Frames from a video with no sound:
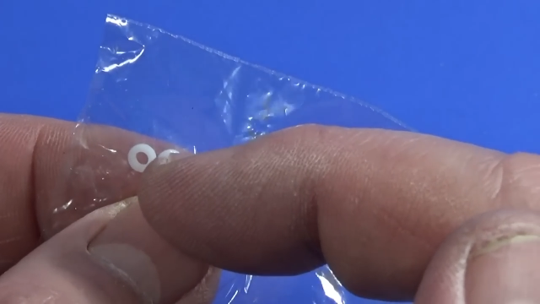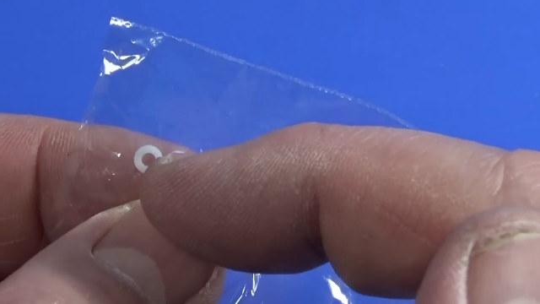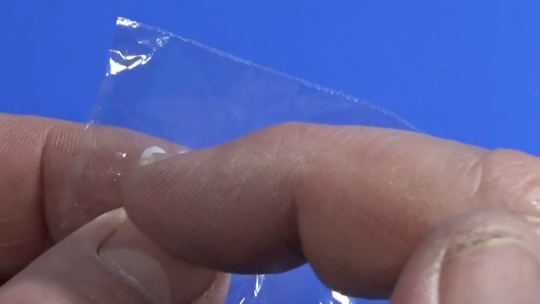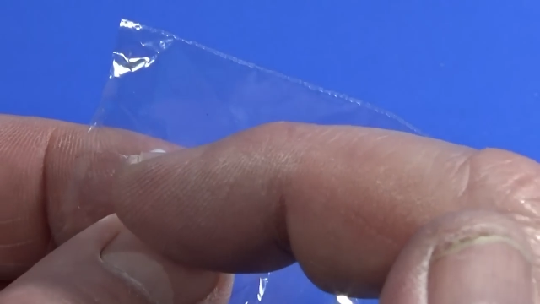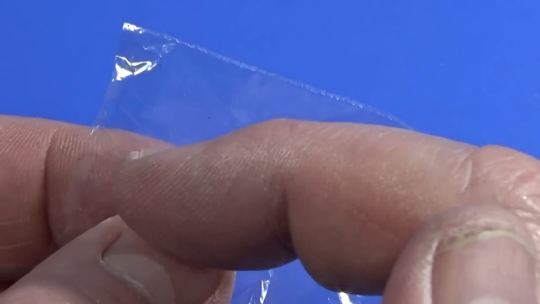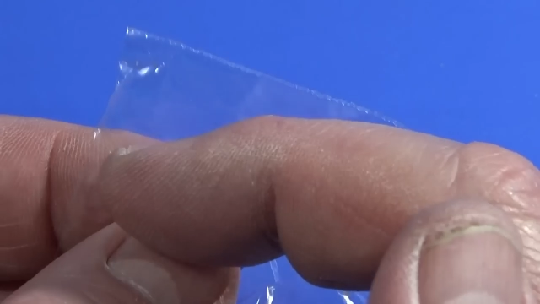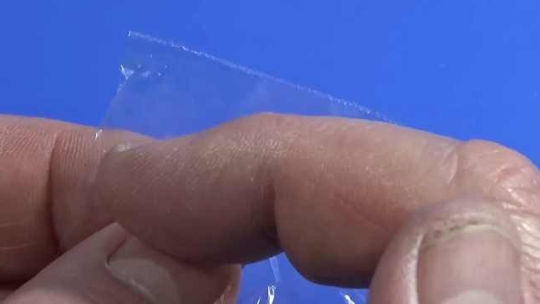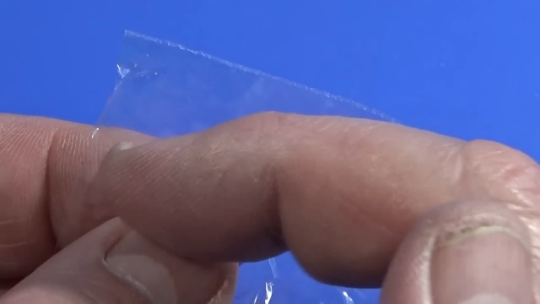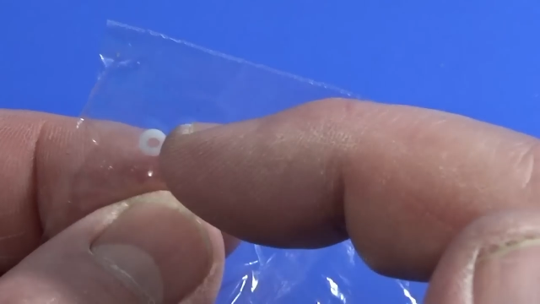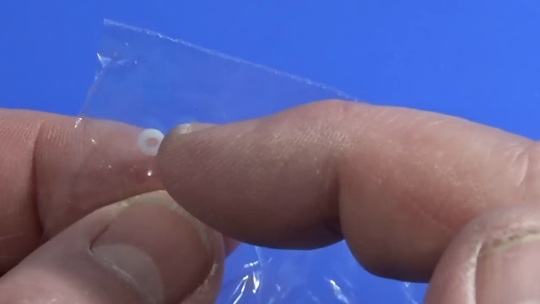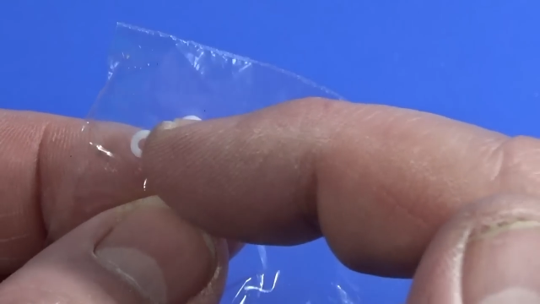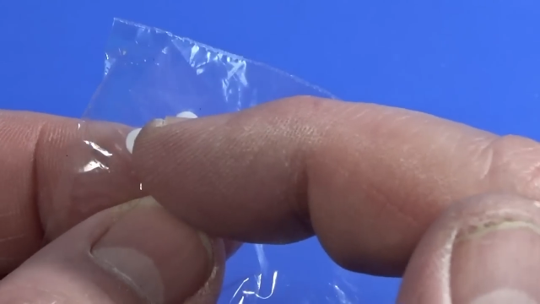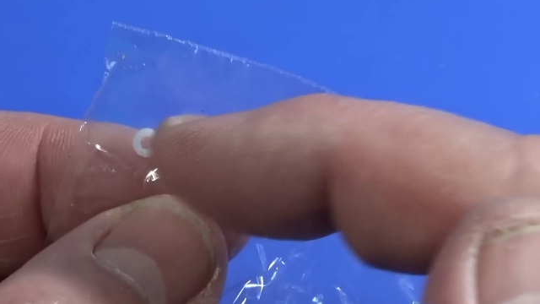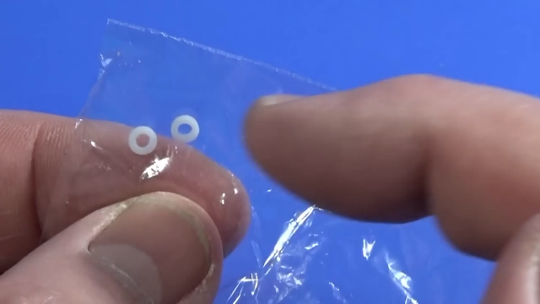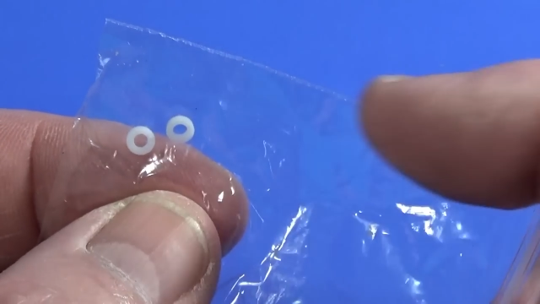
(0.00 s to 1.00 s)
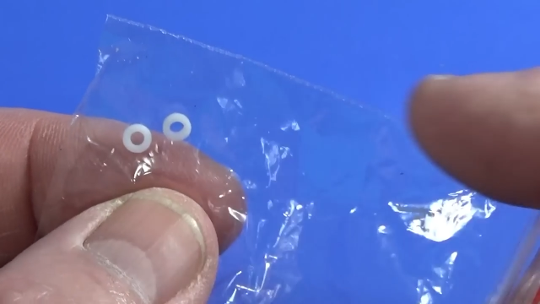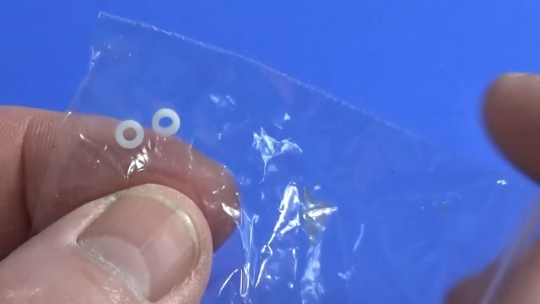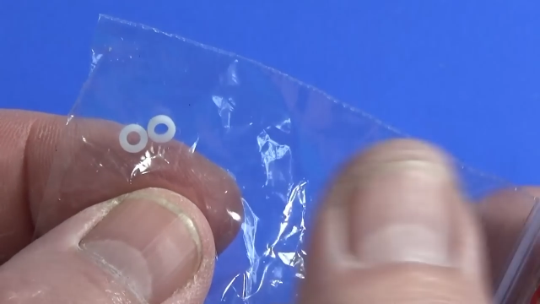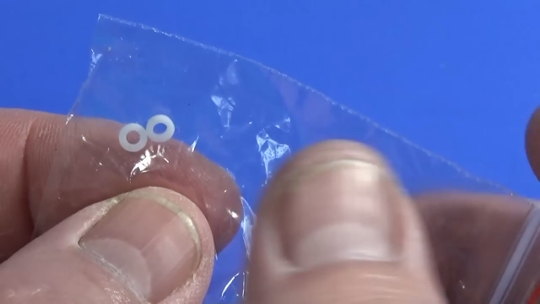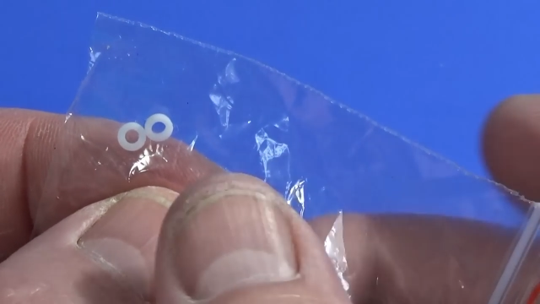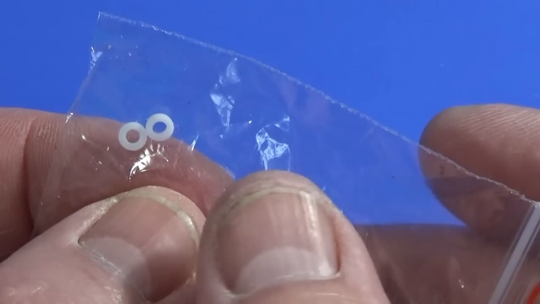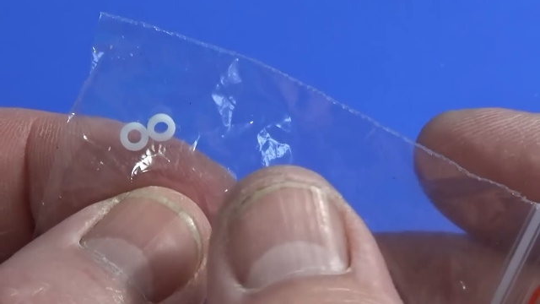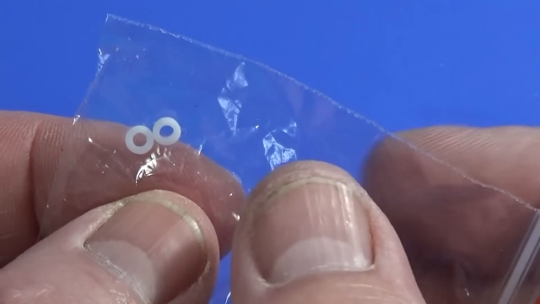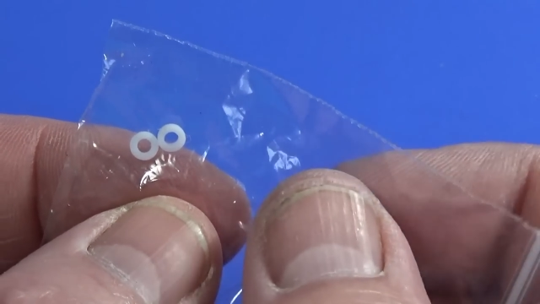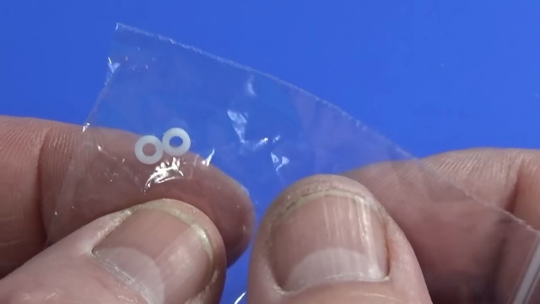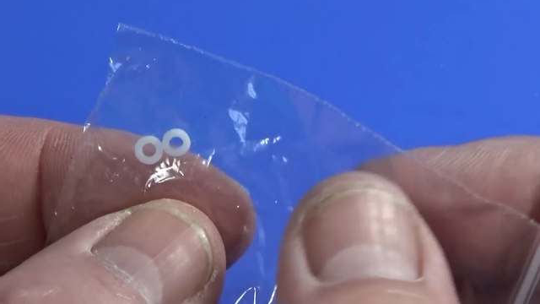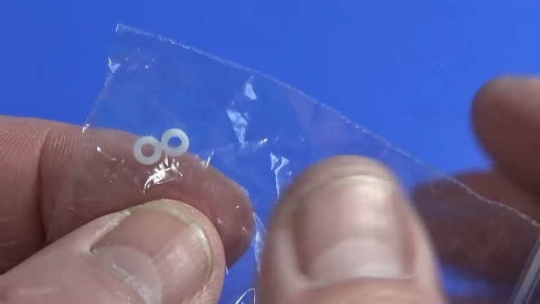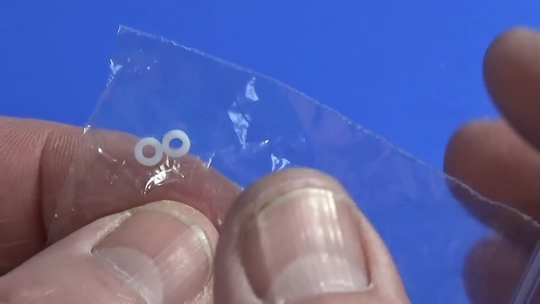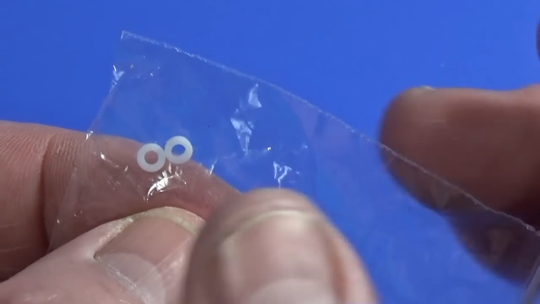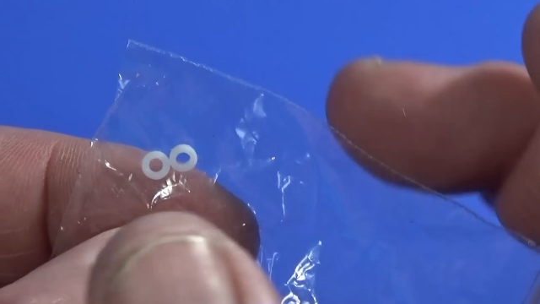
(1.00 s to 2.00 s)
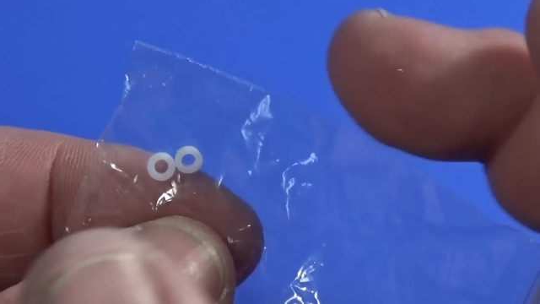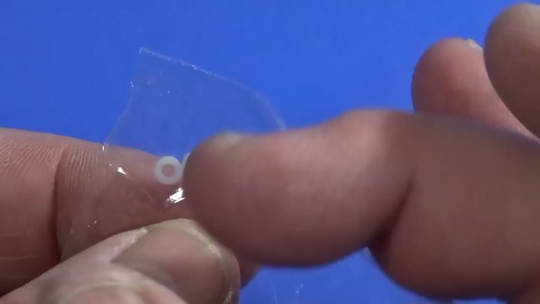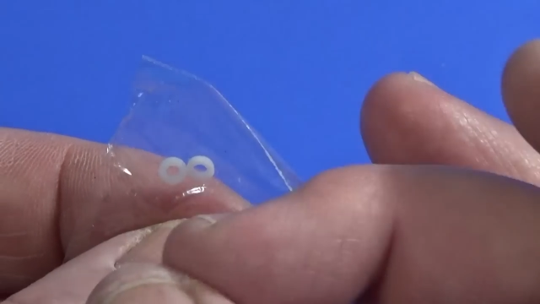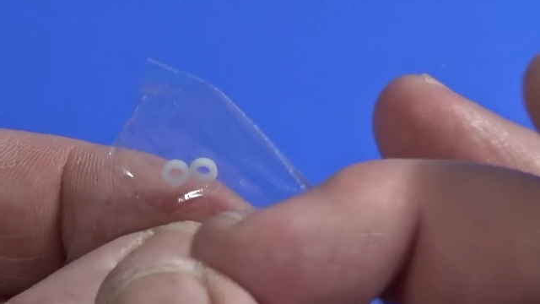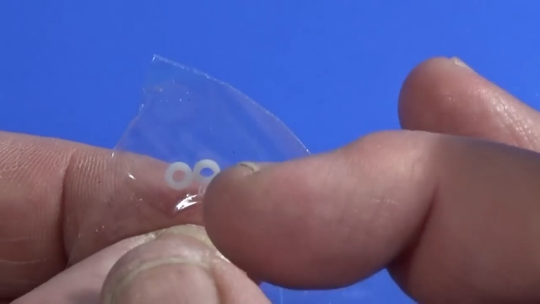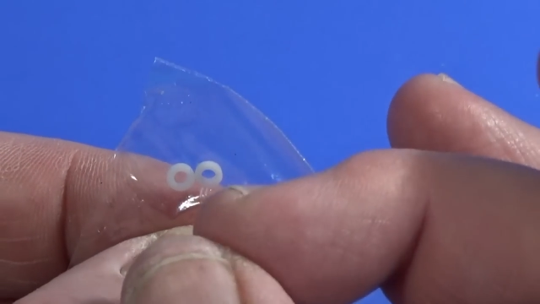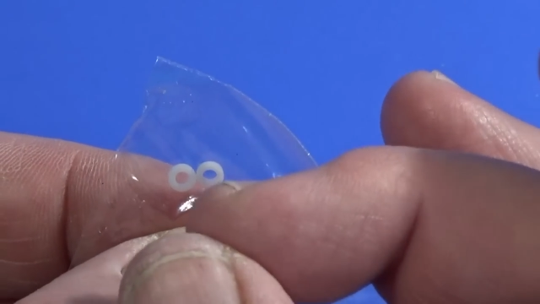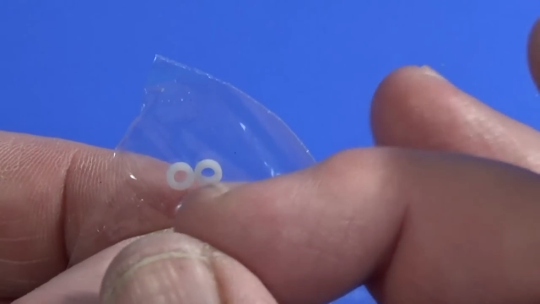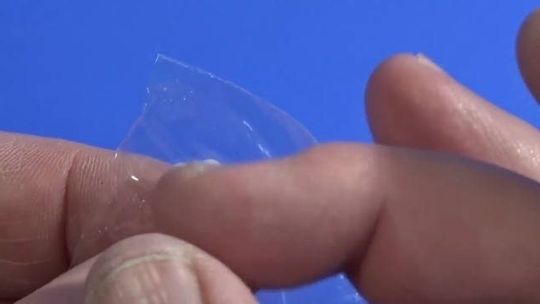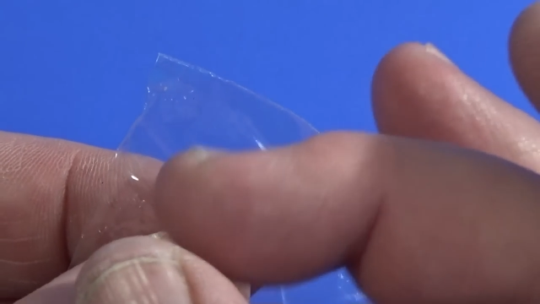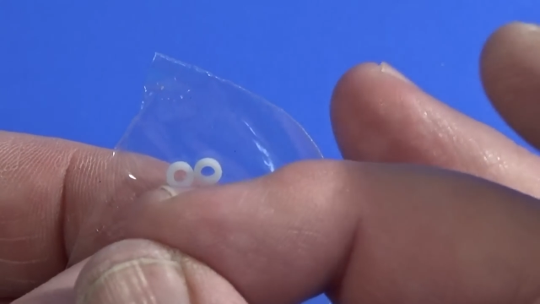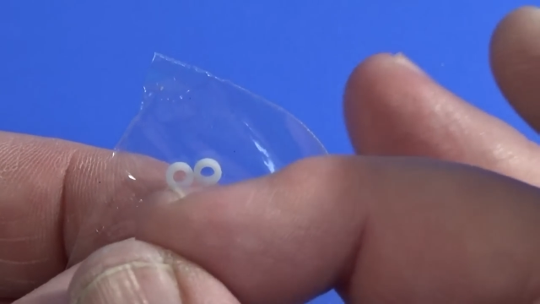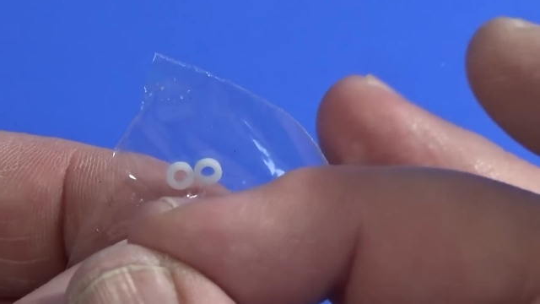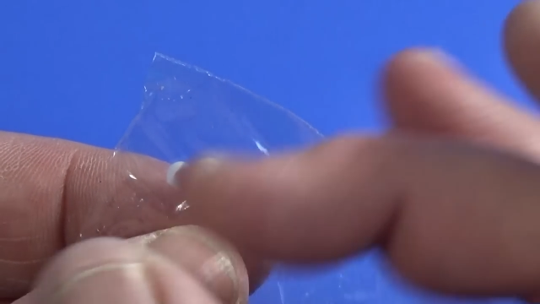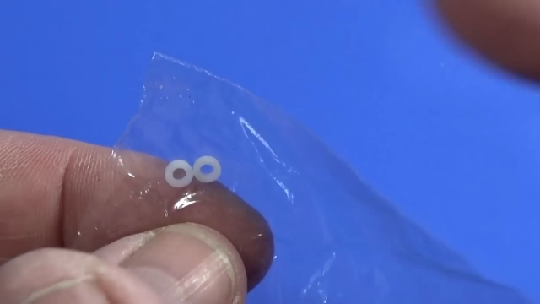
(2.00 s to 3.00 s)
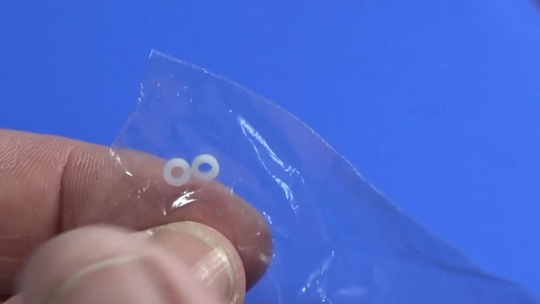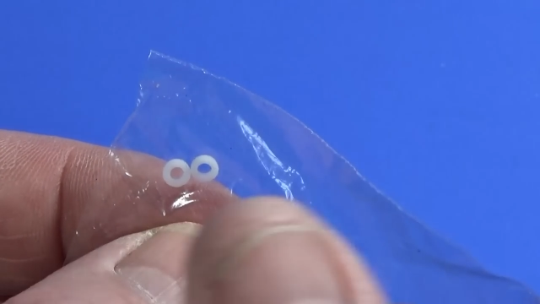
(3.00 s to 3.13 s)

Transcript: Nobody's mouth can be seen.